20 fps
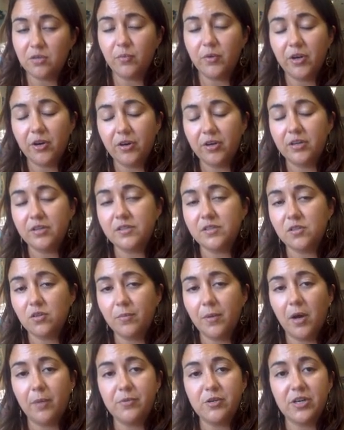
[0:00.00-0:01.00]
We are going to assume
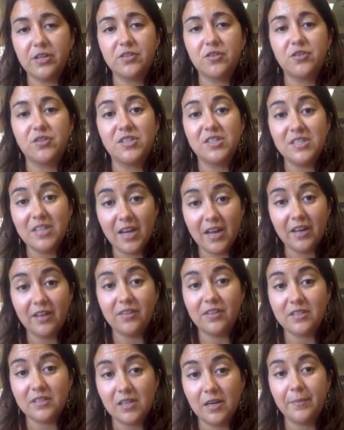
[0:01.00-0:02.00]
objects are staying at
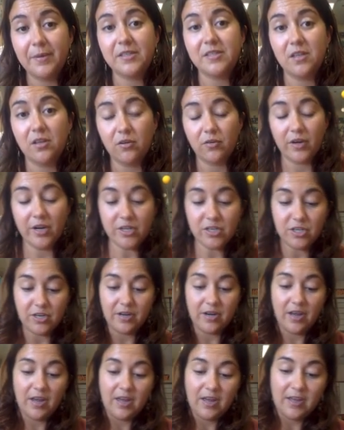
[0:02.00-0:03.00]
the same
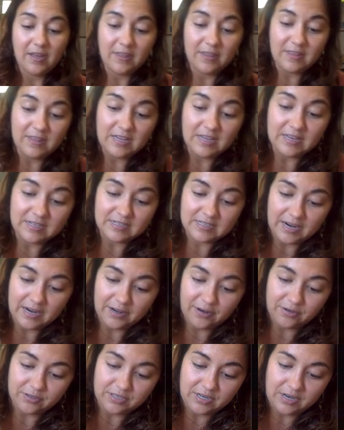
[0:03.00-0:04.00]
acceleration the
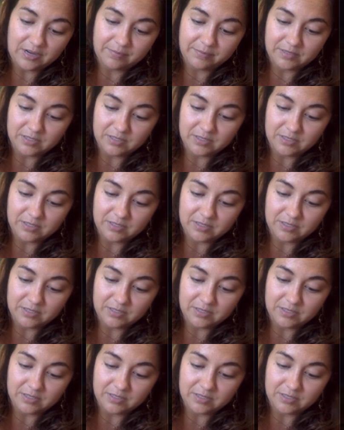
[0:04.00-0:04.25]
entire time.